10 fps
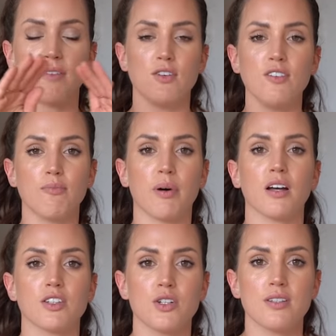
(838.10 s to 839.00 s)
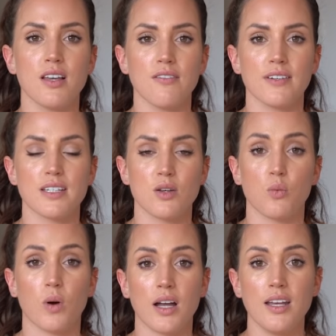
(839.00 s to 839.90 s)
If you've boxed yourself into
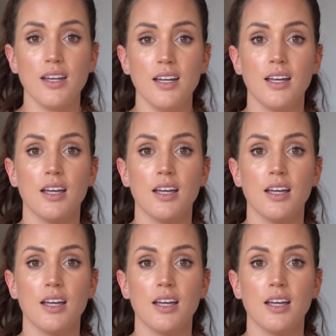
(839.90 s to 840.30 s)
one,